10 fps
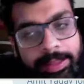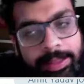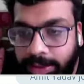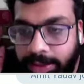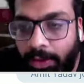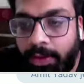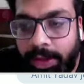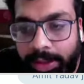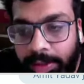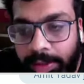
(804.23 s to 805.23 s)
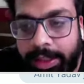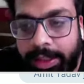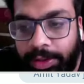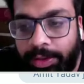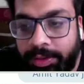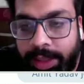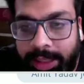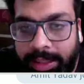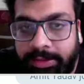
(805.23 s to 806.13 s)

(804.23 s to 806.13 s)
That's all you need to know as